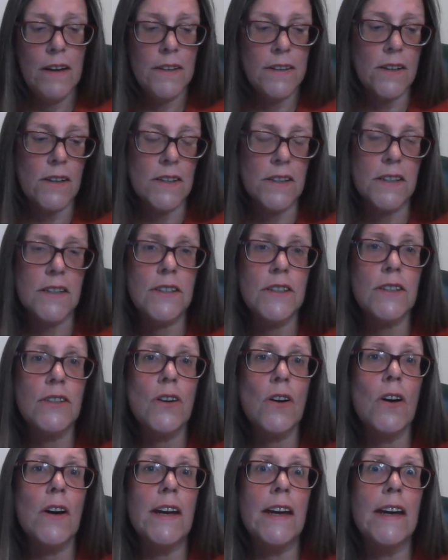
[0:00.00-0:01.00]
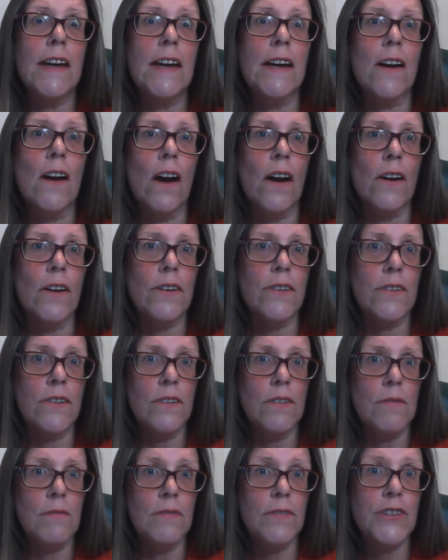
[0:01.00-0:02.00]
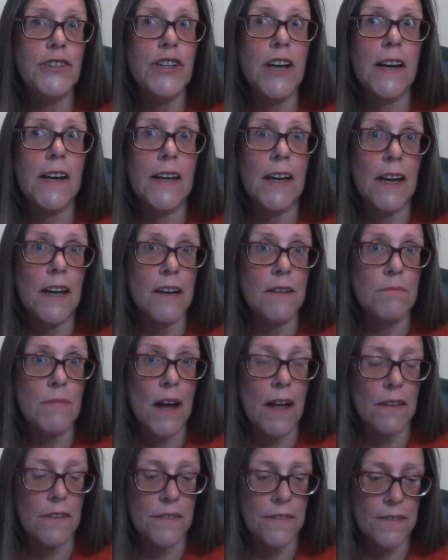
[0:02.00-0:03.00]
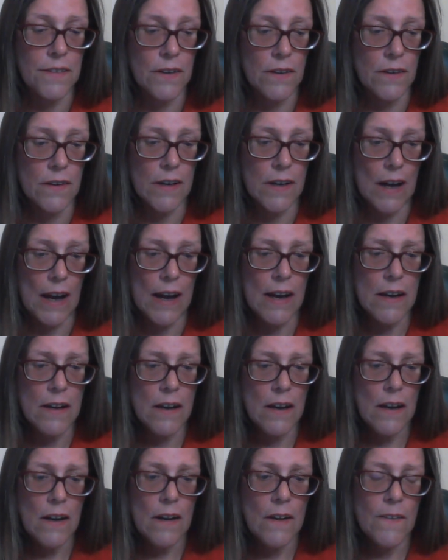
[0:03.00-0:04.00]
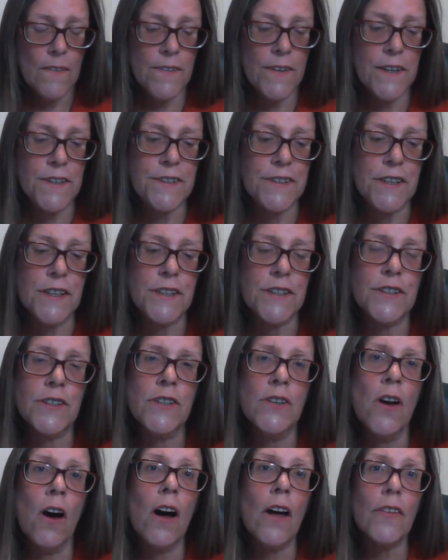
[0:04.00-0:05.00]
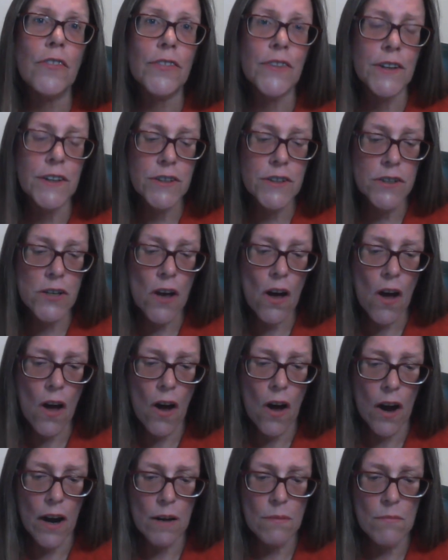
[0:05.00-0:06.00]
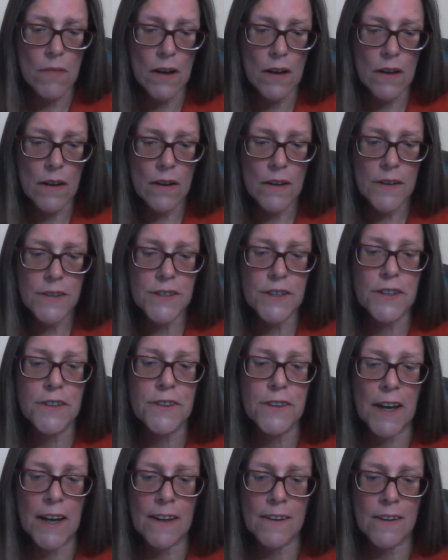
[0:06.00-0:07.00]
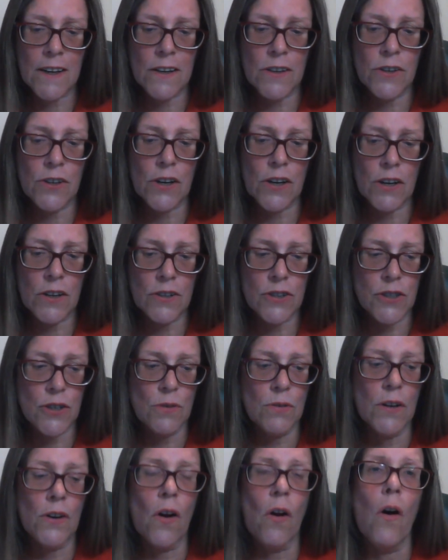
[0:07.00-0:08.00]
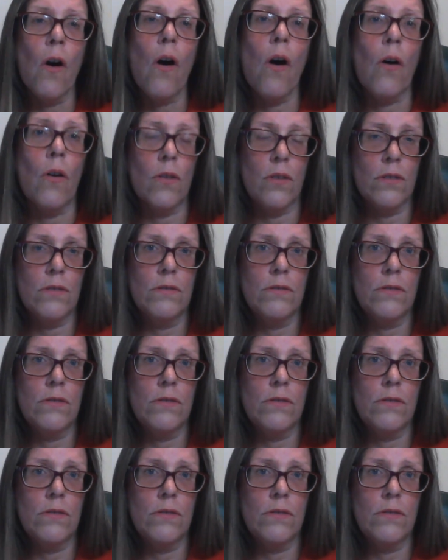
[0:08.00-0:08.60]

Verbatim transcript: Because this is your ego check-in month, okay? This is not the time to think that you can do it all.